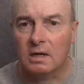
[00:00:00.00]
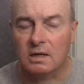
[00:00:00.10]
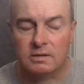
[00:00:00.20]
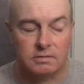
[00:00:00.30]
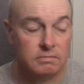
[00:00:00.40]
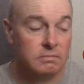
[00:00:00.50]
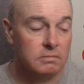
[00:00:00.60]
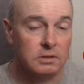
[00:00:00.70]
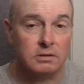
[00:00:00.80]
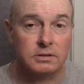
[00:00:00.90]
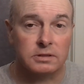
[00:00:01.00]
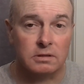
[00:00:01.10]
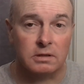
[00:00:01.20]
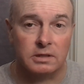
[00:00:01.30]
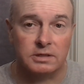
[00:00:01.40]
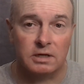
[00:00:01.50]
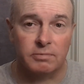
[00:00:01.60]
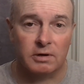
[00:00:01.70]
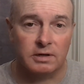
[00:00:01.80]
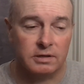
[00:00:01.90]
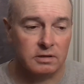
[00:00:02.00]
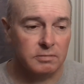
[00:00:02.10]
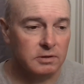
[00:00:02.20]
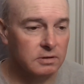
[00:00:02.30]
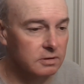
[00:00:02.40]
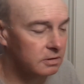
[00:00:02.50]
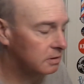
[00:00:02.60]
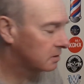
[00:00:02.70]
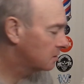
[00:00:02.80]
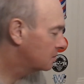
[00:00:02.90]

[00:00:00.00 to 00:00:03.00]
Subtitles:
and there's Sarge. I brought him in.